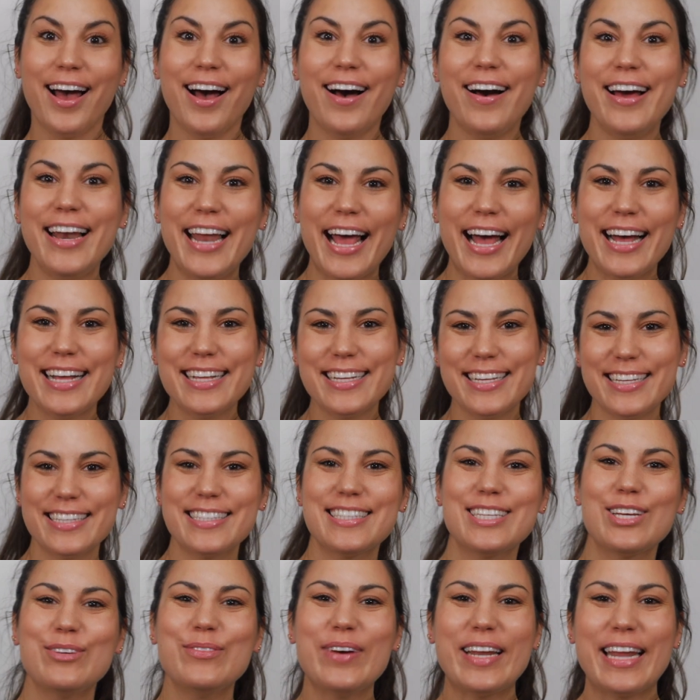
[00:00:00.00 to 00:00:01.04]
Hola,
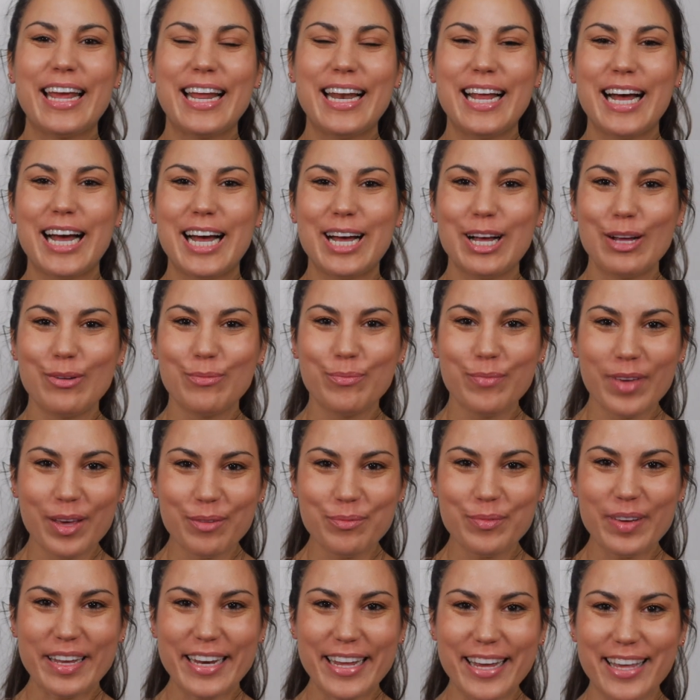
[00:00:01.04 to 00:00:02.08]
soy Mariela.
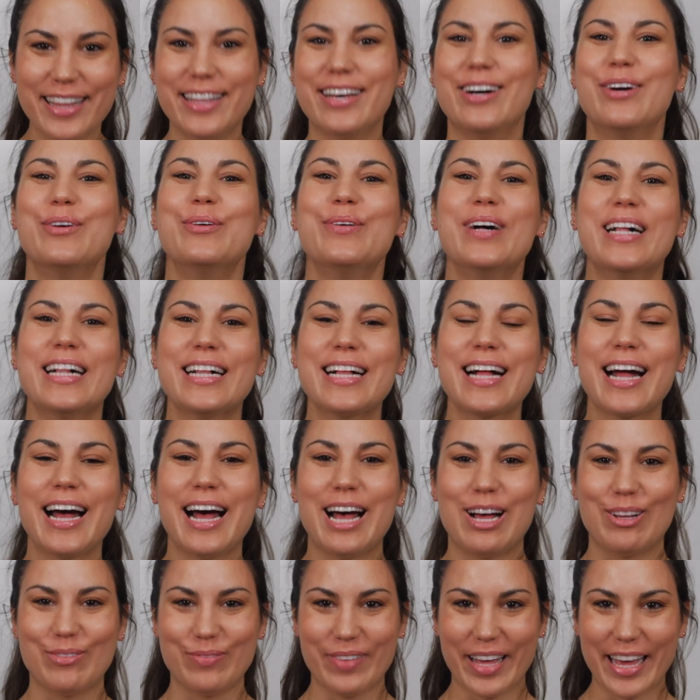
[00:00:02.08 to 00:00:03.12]
Bienvenido.
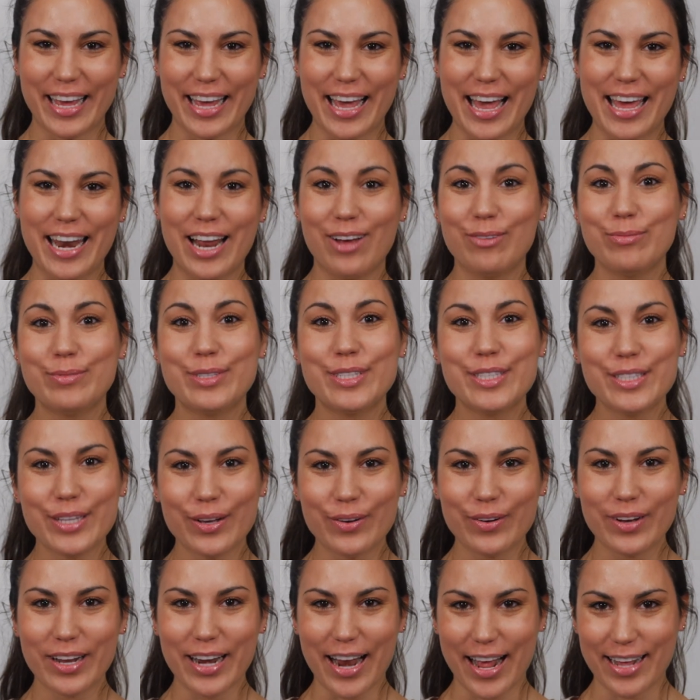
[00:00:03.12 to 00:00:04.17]
Welcome again. I'm
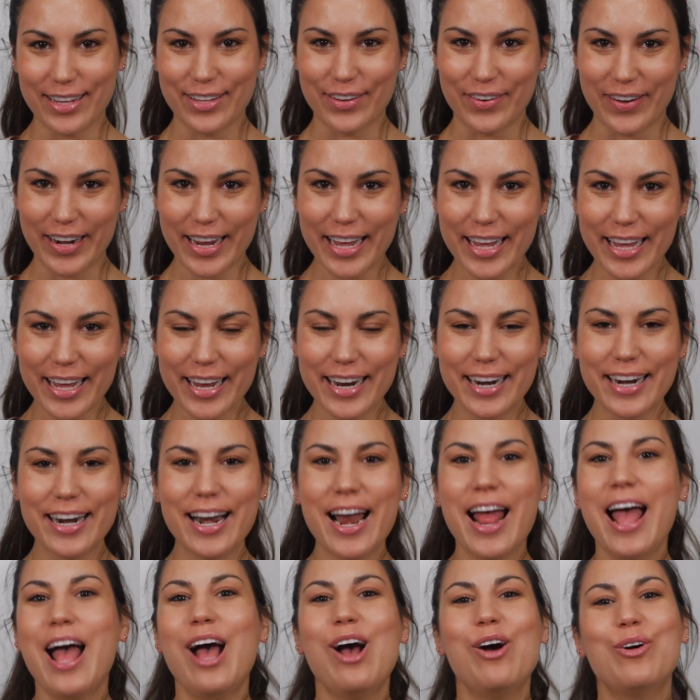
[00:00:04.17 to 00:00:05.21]
so glad you're
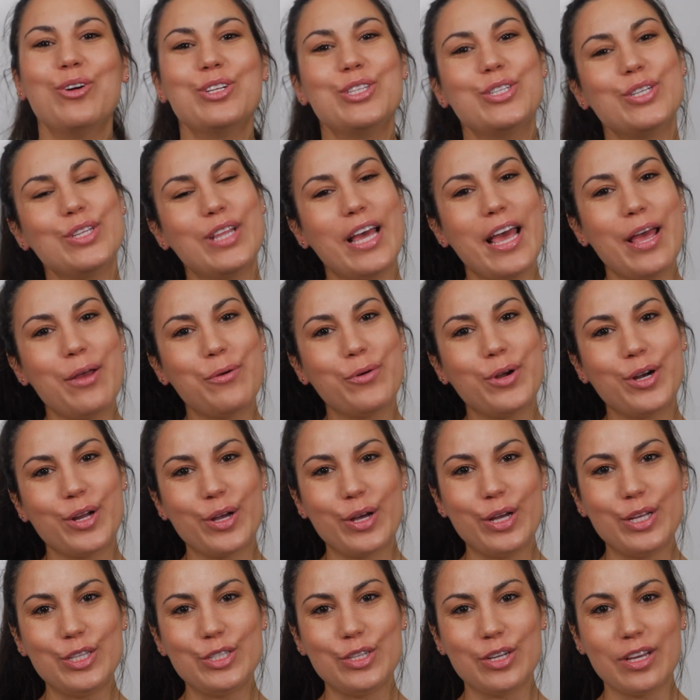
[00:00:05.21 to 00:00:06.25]
here. Today we're
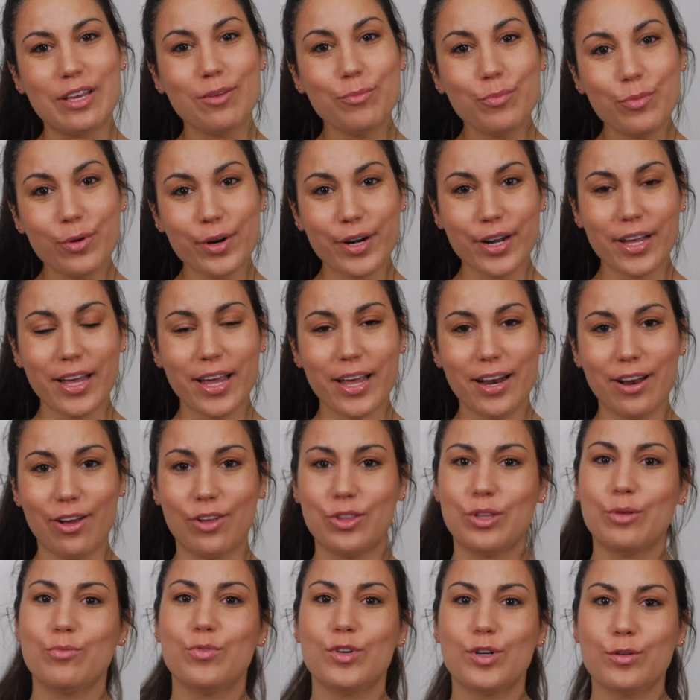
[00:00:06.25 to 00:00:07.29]
going to keep working
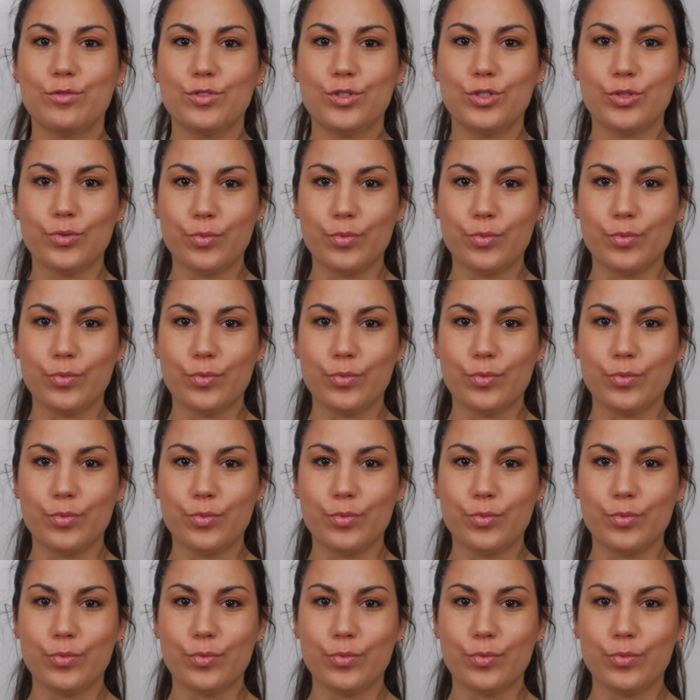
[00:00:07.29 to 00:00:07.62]
on the verb to